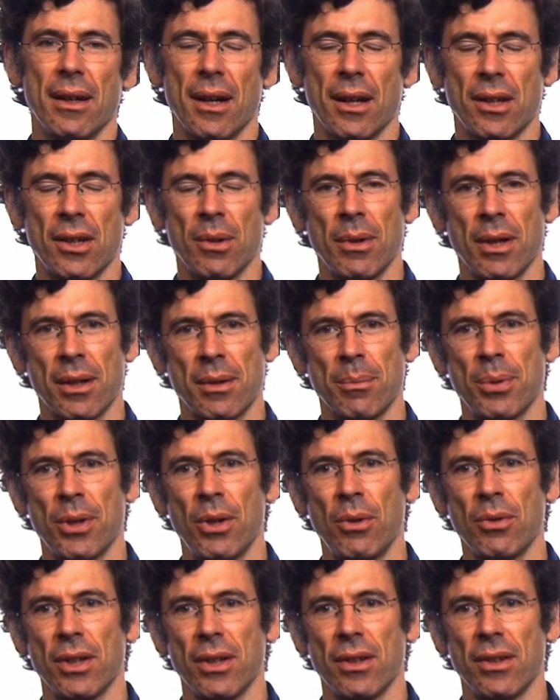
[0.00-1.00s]
a
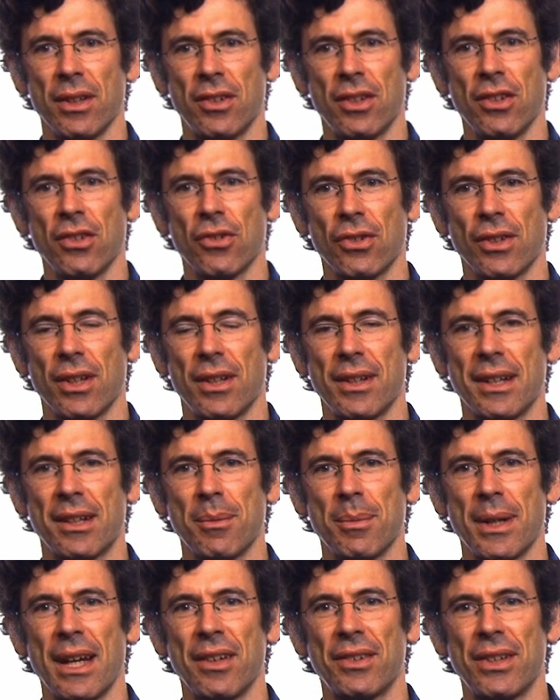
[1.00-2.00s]
component, it's internally
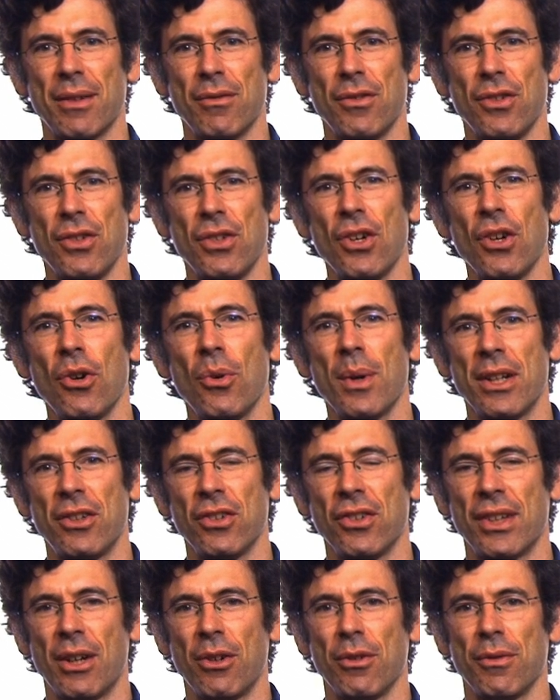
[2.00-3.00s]
connected, but it has to have no
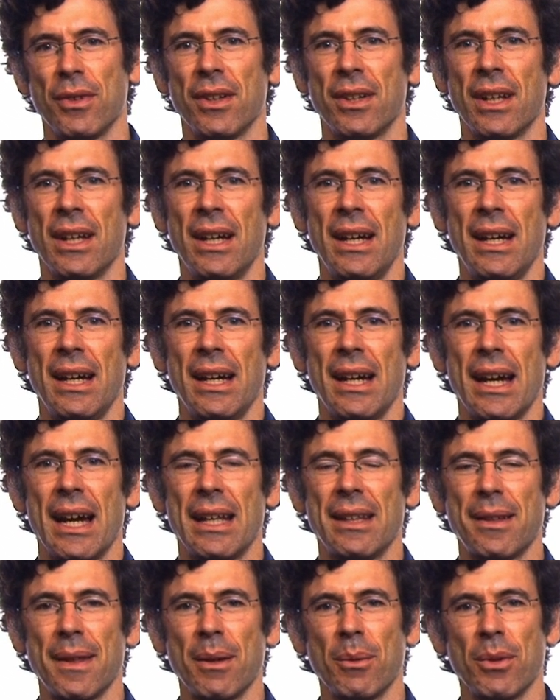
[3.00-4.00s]
edges out of it.
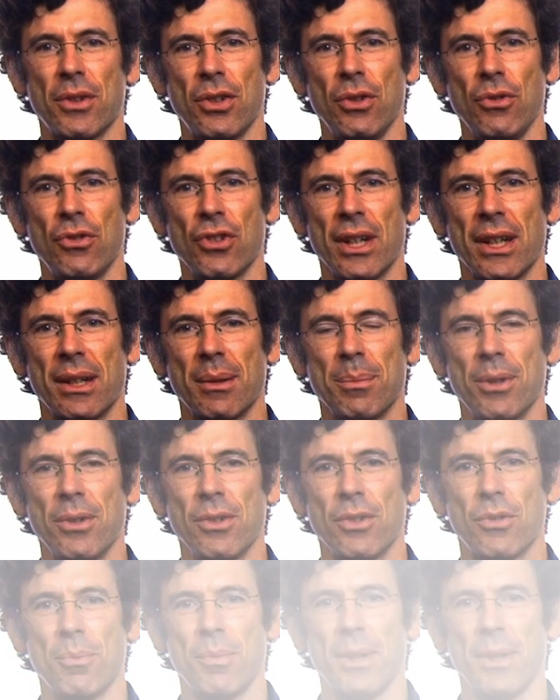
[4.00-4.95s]
And the thing with two giant components